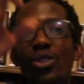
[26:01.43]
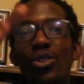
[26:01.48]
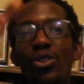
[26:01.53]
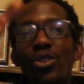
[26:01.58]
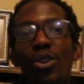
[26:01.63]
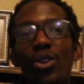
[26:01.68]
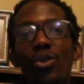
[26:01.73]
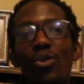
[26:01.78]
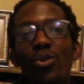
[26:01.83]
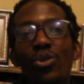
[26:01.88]
to
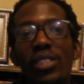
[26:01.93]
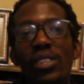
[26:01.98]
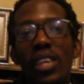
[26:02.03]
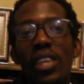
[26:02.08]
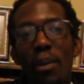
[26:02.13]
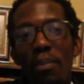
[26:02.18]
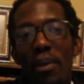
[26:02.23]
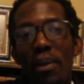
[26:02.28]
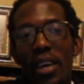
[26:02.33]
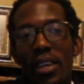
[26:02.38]
the rules that
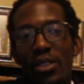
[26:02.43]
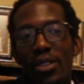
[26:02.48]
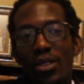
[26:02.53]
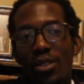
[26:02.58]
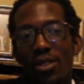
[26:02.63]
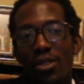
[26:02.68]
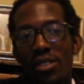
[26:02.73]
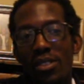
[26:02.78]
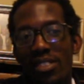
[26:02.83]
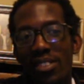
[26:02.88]
apply
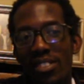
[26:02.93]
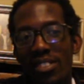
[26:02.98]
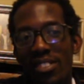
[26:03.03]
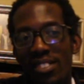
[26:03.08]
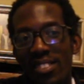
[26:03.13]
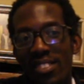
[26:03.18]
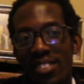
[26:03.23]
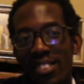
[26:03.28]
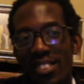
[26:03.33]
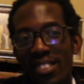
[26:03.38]
to
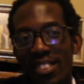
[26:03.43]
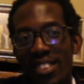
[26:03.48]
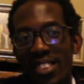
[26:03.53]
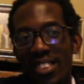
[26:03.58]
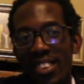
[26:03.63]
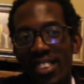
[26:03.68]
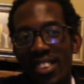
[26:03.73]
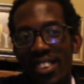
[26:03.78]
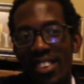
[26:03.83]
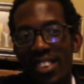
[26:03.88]

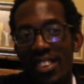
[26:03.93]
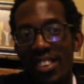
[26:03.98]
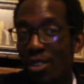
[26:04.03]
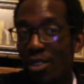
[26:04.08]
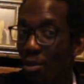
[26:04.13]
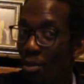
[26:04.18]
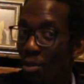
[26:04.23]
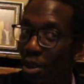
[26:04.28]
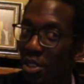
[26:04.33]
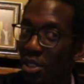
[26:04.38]

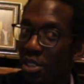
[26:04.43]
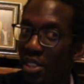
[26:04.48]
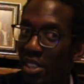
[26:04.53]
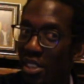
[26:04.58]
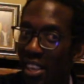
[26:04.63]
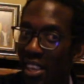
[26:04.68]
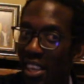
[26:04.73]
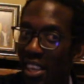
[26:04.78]
commercial